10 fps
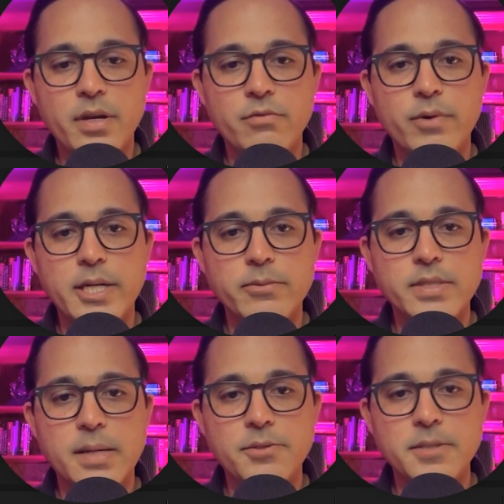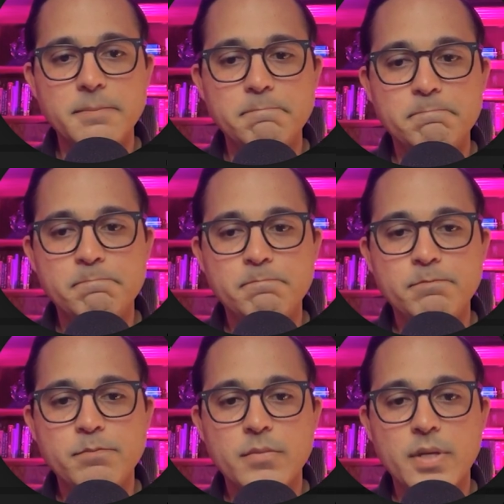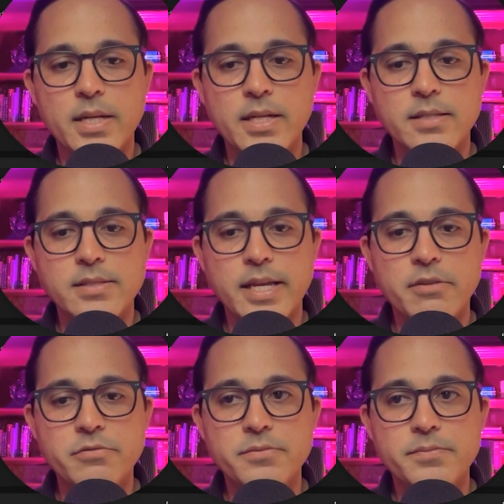of wedding reception and hit save.